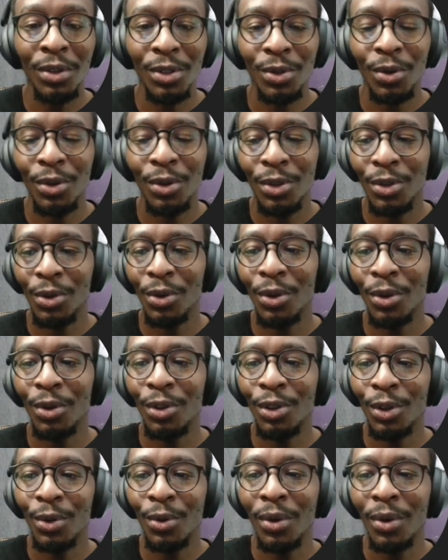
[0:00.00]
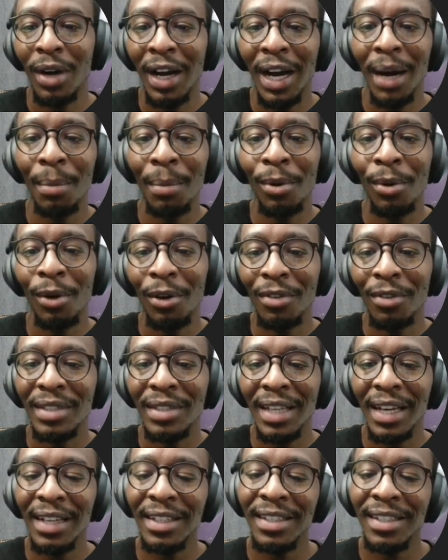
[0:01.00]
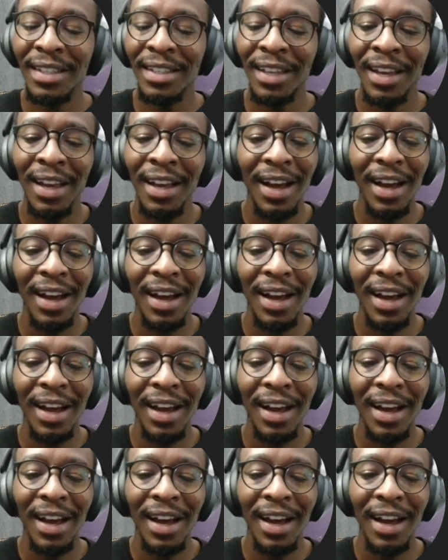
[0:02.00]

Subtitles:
It's going to go through a couple of sites,